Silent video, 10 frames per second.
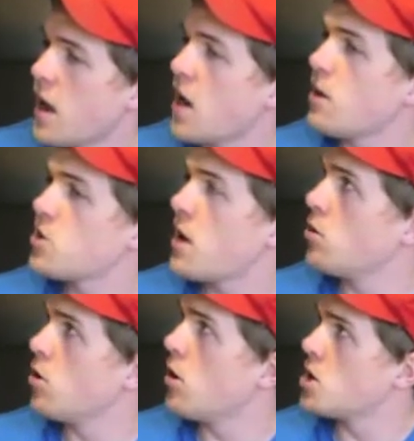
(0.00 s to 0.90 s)
How about you
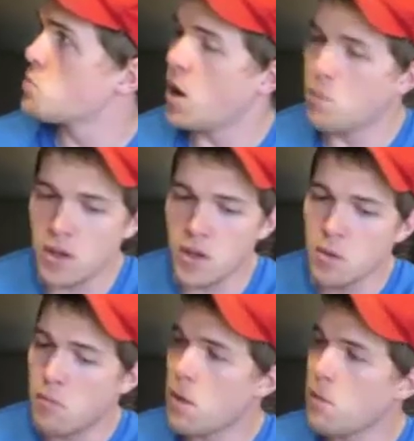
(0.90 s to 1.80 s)
have a little Hush Puppy?
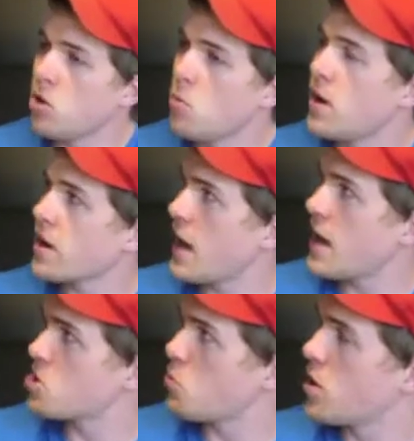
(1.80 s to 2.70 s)
Maybe a little bit of
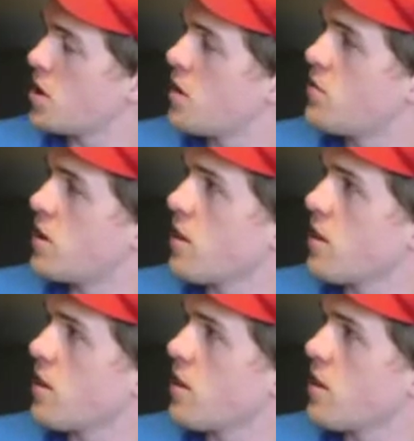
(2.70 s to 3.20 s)
ketchup with it if you